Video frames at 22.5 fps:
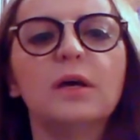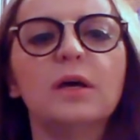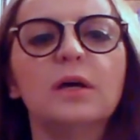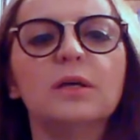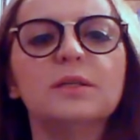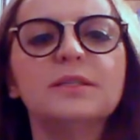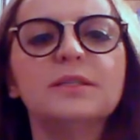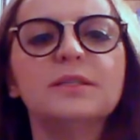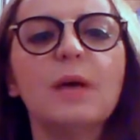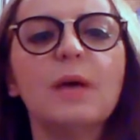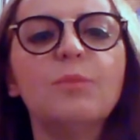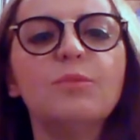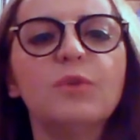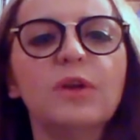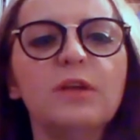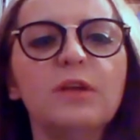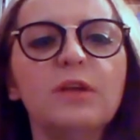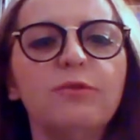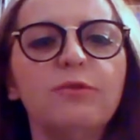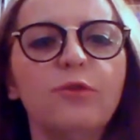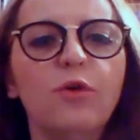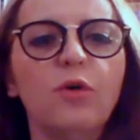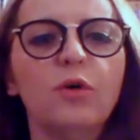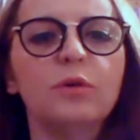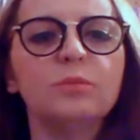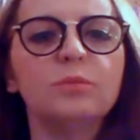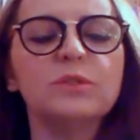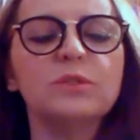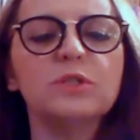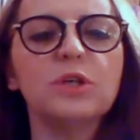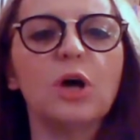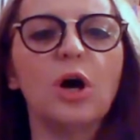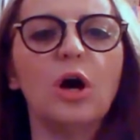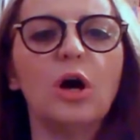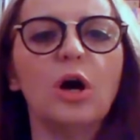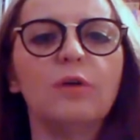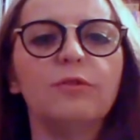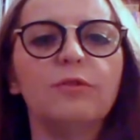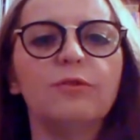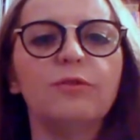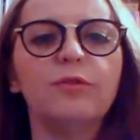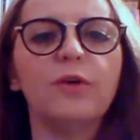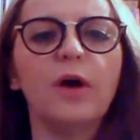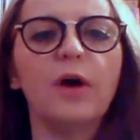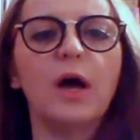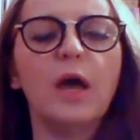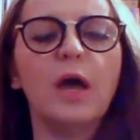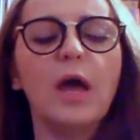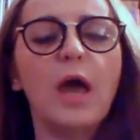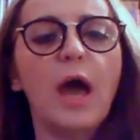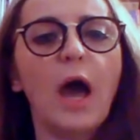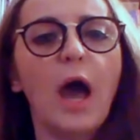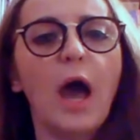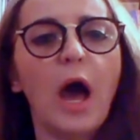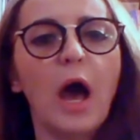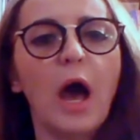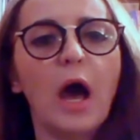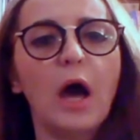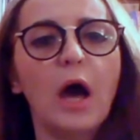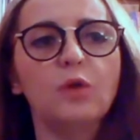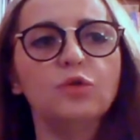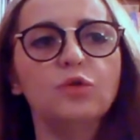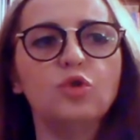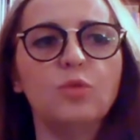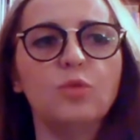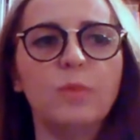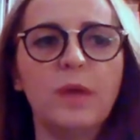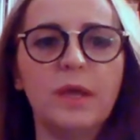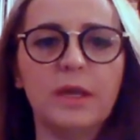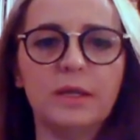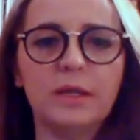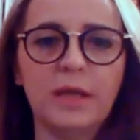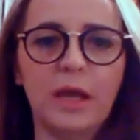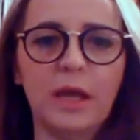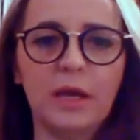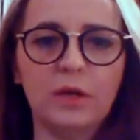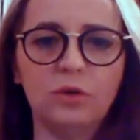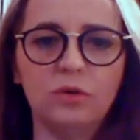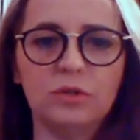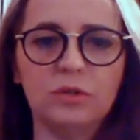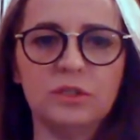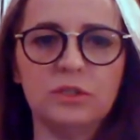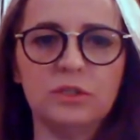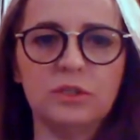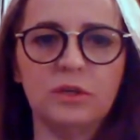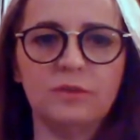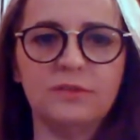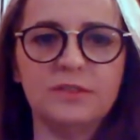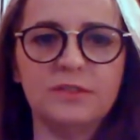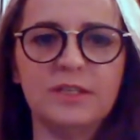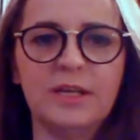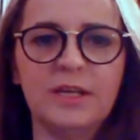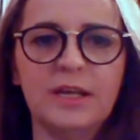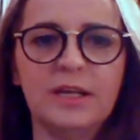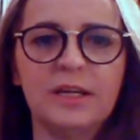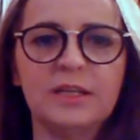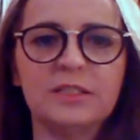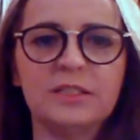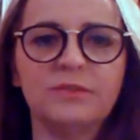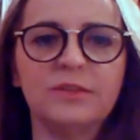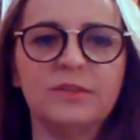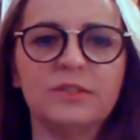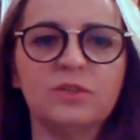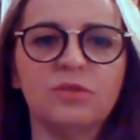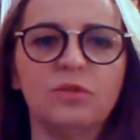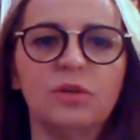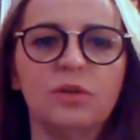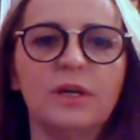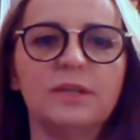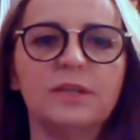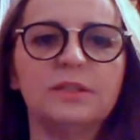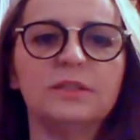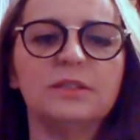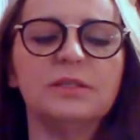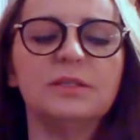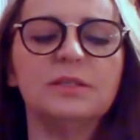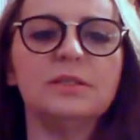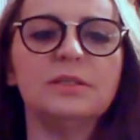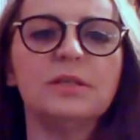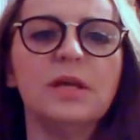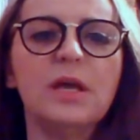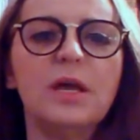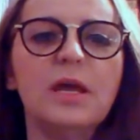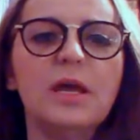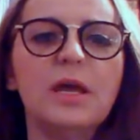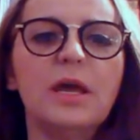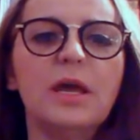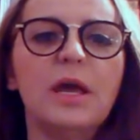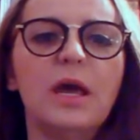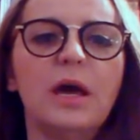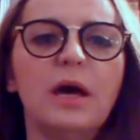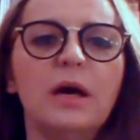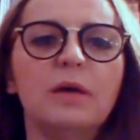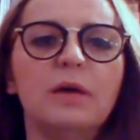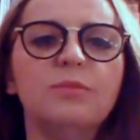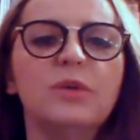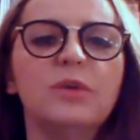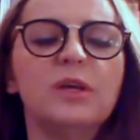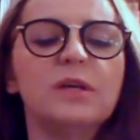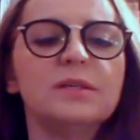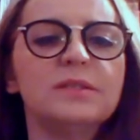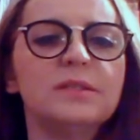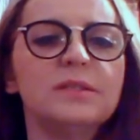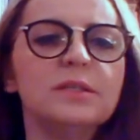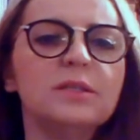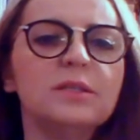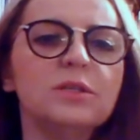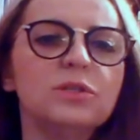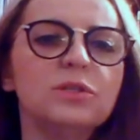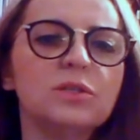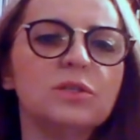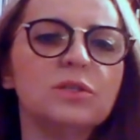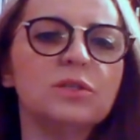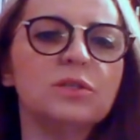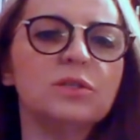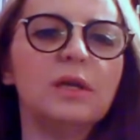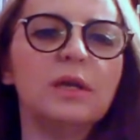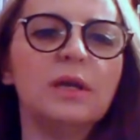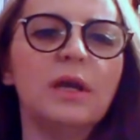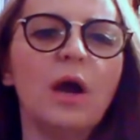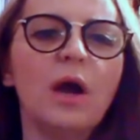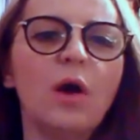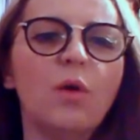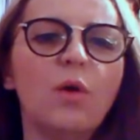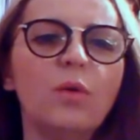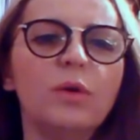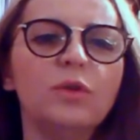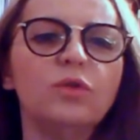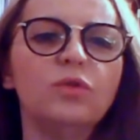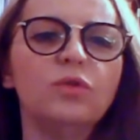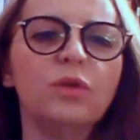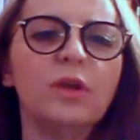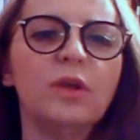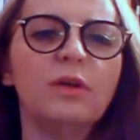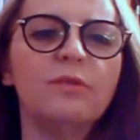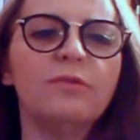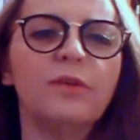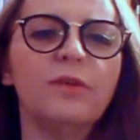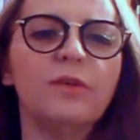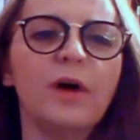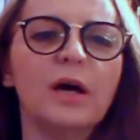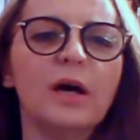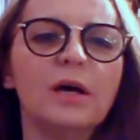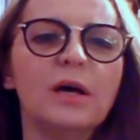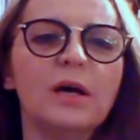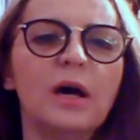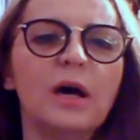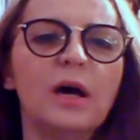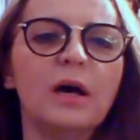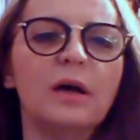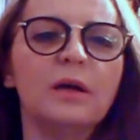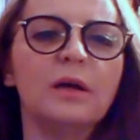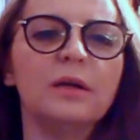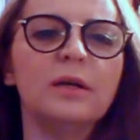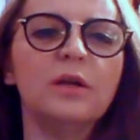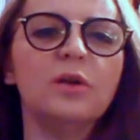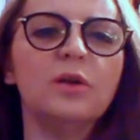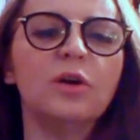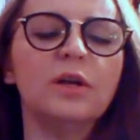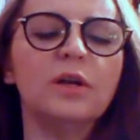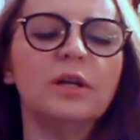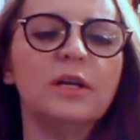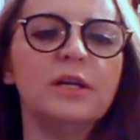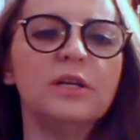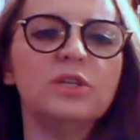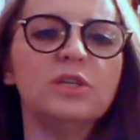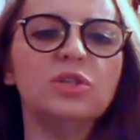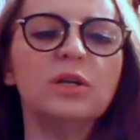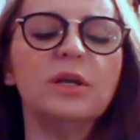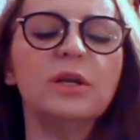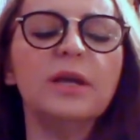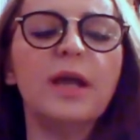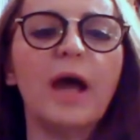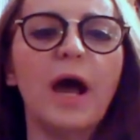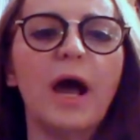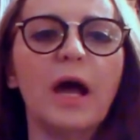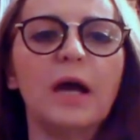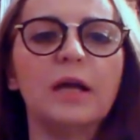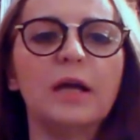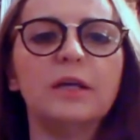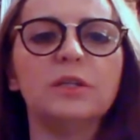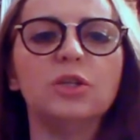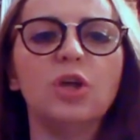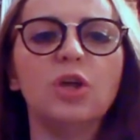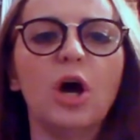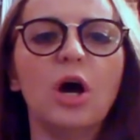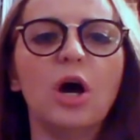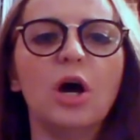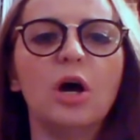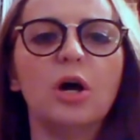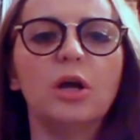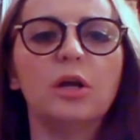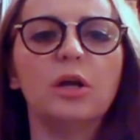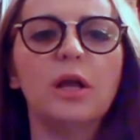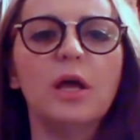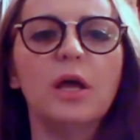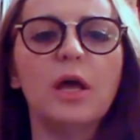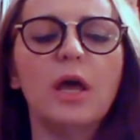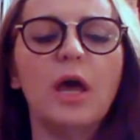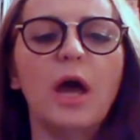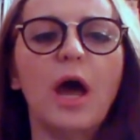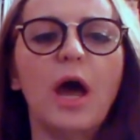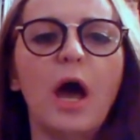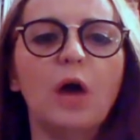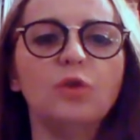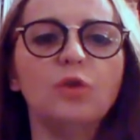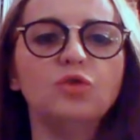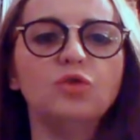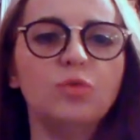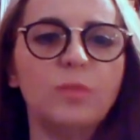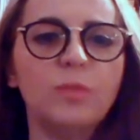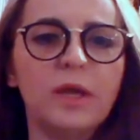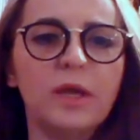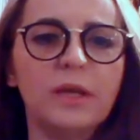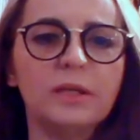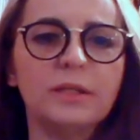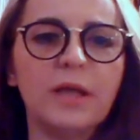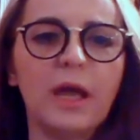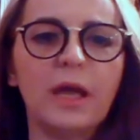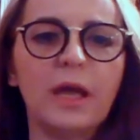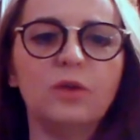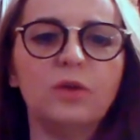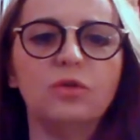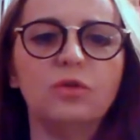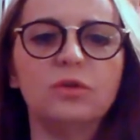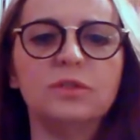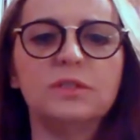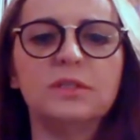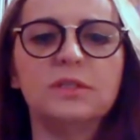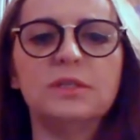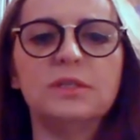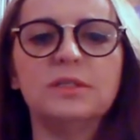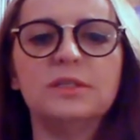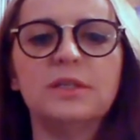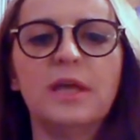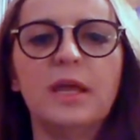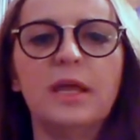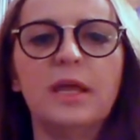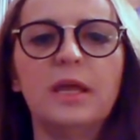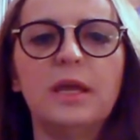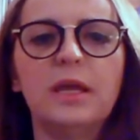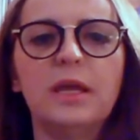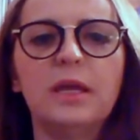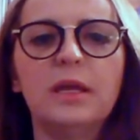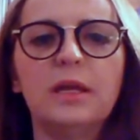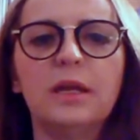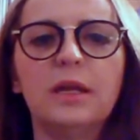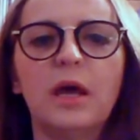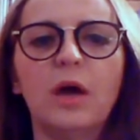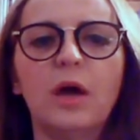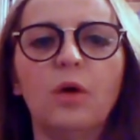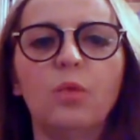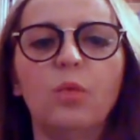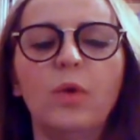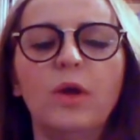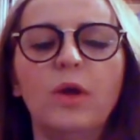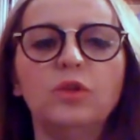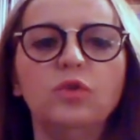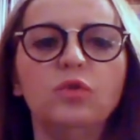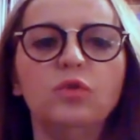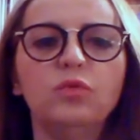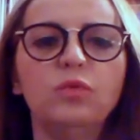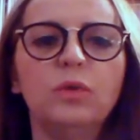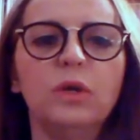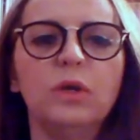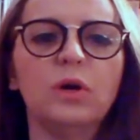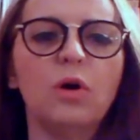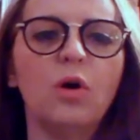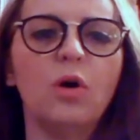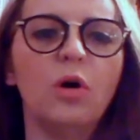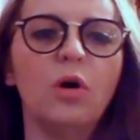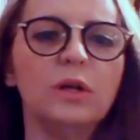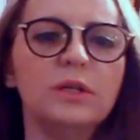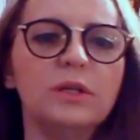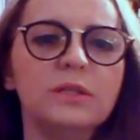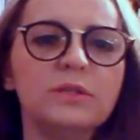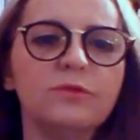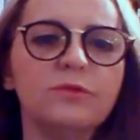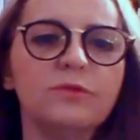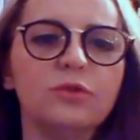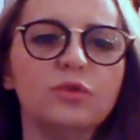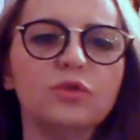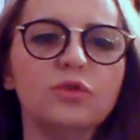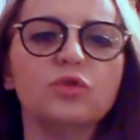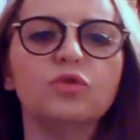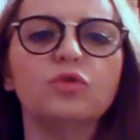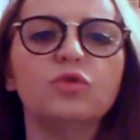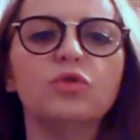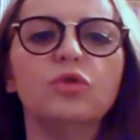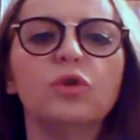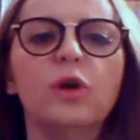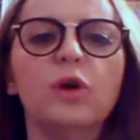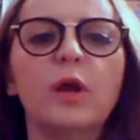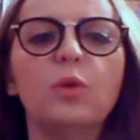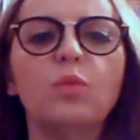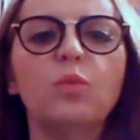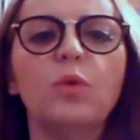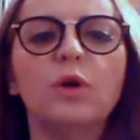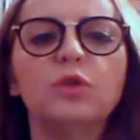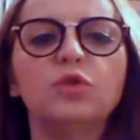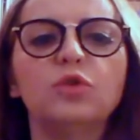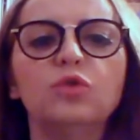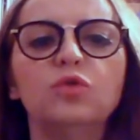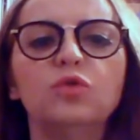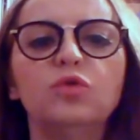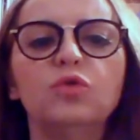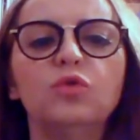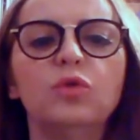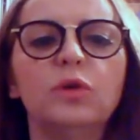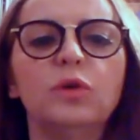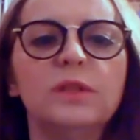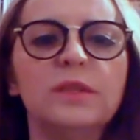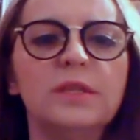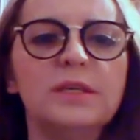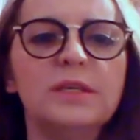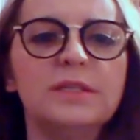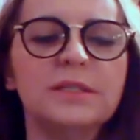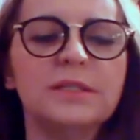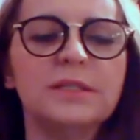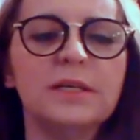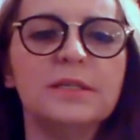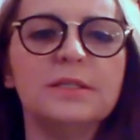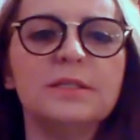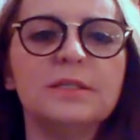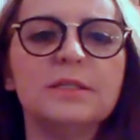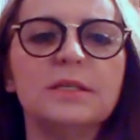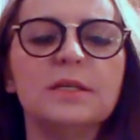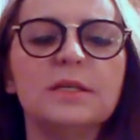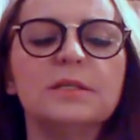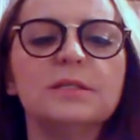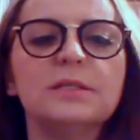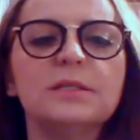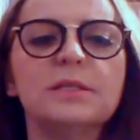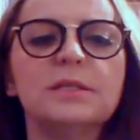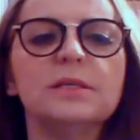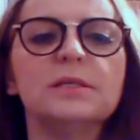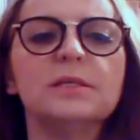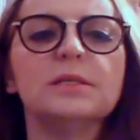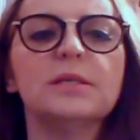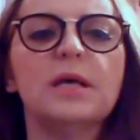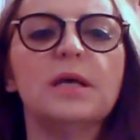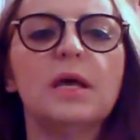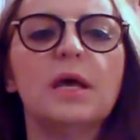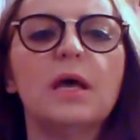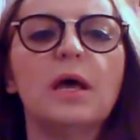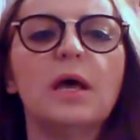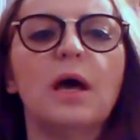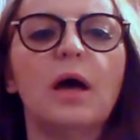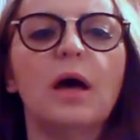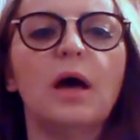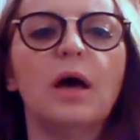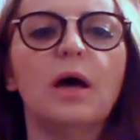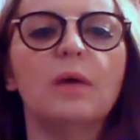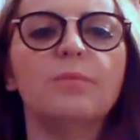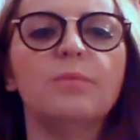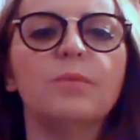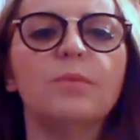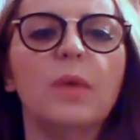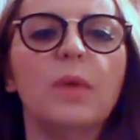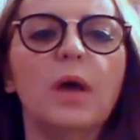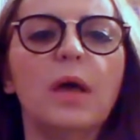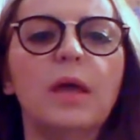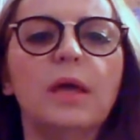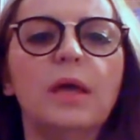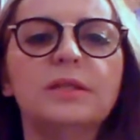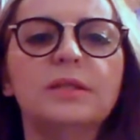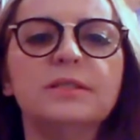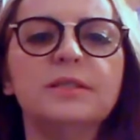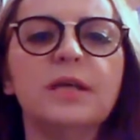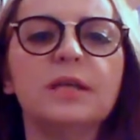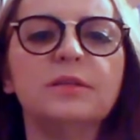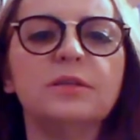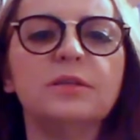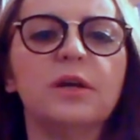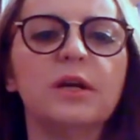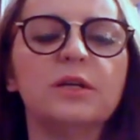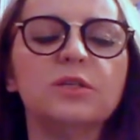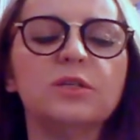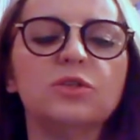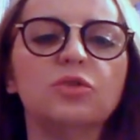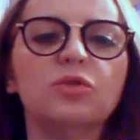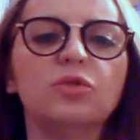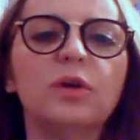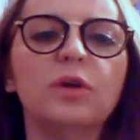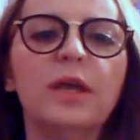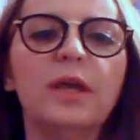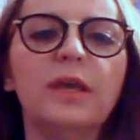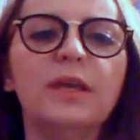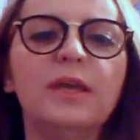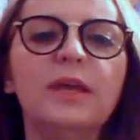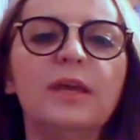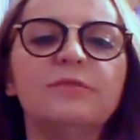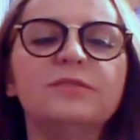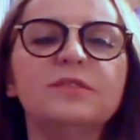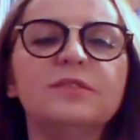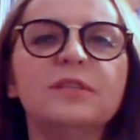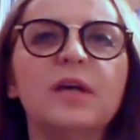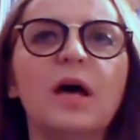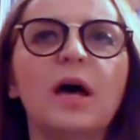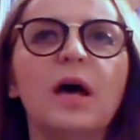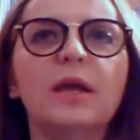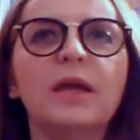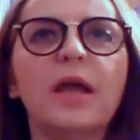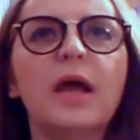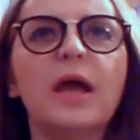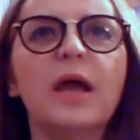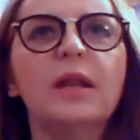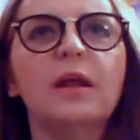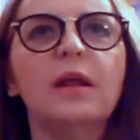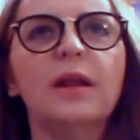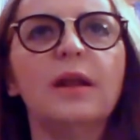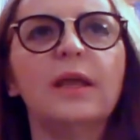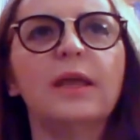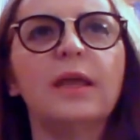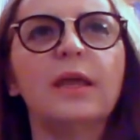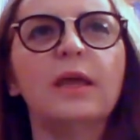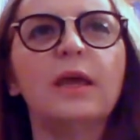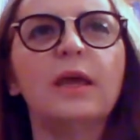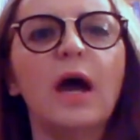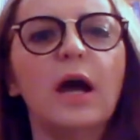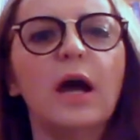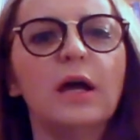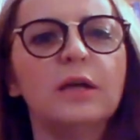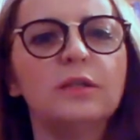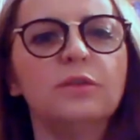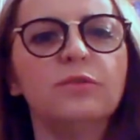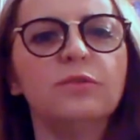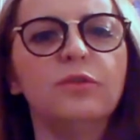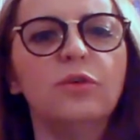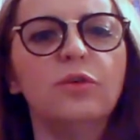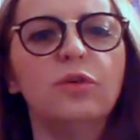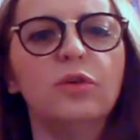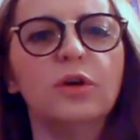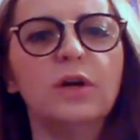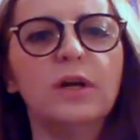some reforms of how to make a diagnosis of CNS vasculitis, because this is going to give clinician guide on how to make a diagnosis and when do we call it for sure and what to do in these instances, etc. So it gives kind of like a guide for